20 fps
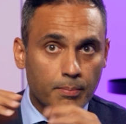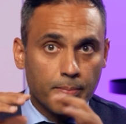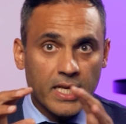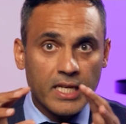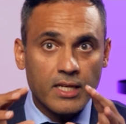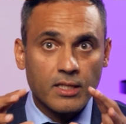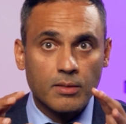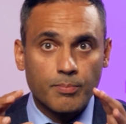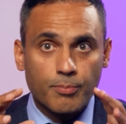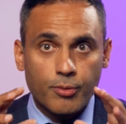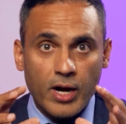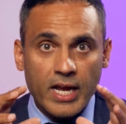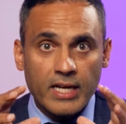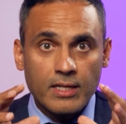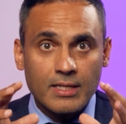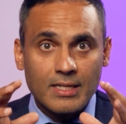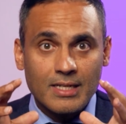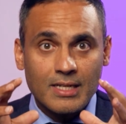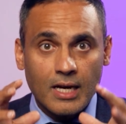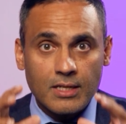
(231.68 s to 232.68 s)
meaning the
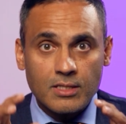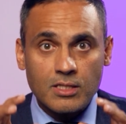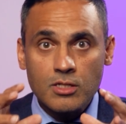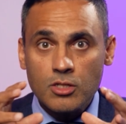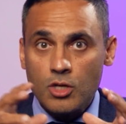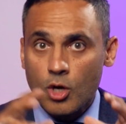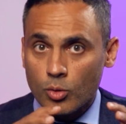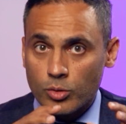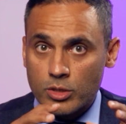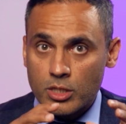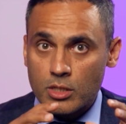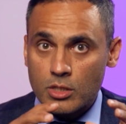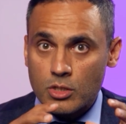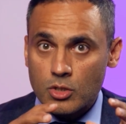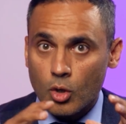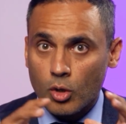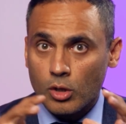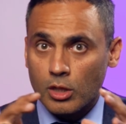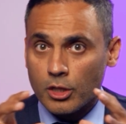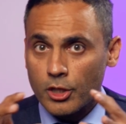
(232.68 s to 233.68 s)
brain doesn't notice
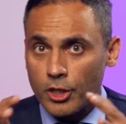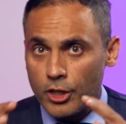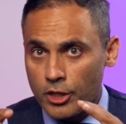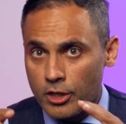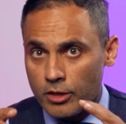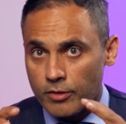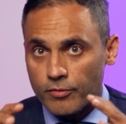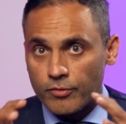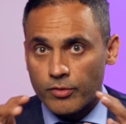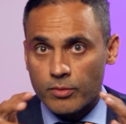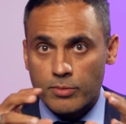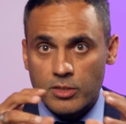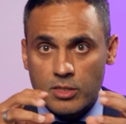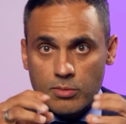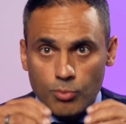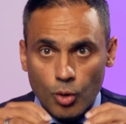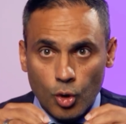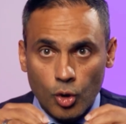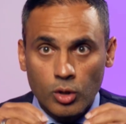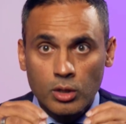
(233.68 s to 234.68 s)
or learn from
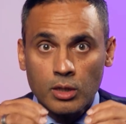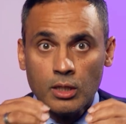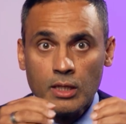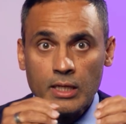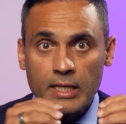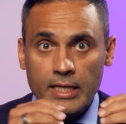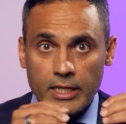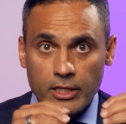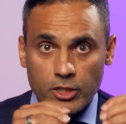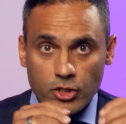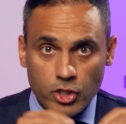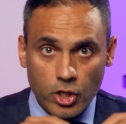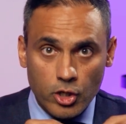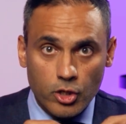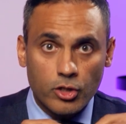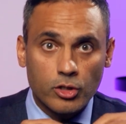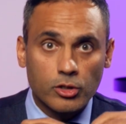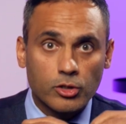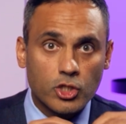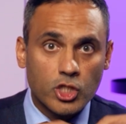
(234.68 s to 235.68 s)
small
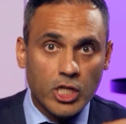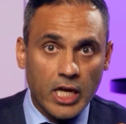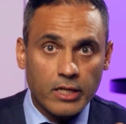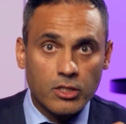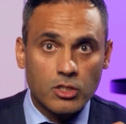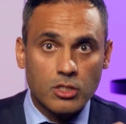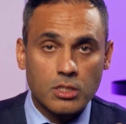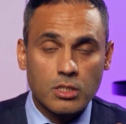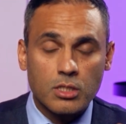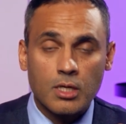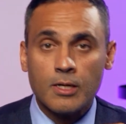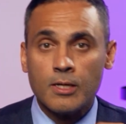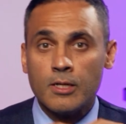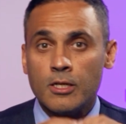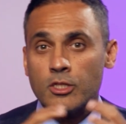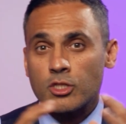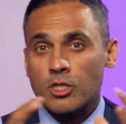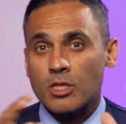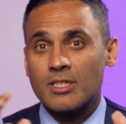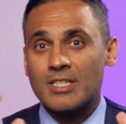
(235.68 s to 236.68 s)
internal changes,
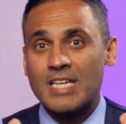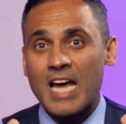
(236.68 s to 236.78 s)
so the